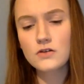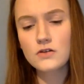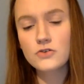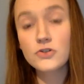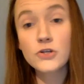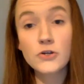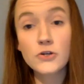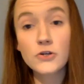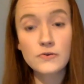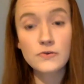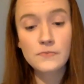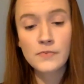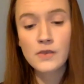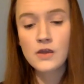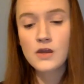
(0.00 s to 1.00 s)
2,
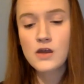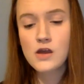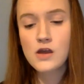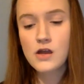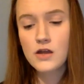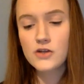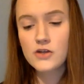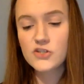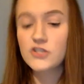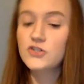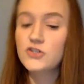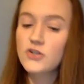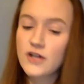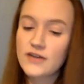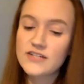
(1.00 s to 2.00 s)
she
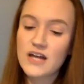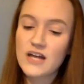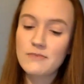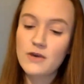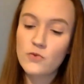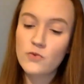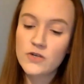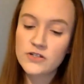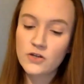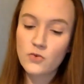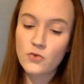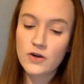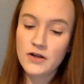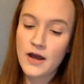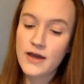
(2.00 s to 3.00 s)
stood outside my window
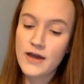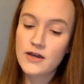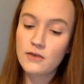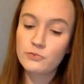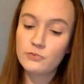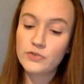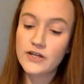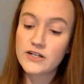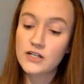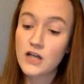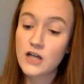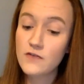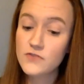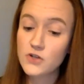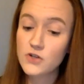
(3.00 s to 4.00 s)
one night and played a
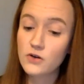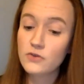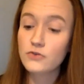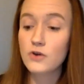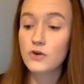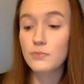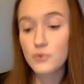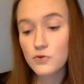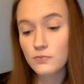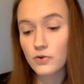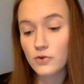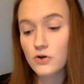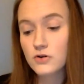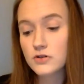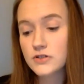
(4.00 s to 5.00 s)
love song through a
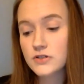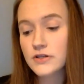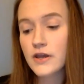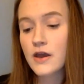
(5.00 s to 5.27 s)
boombox,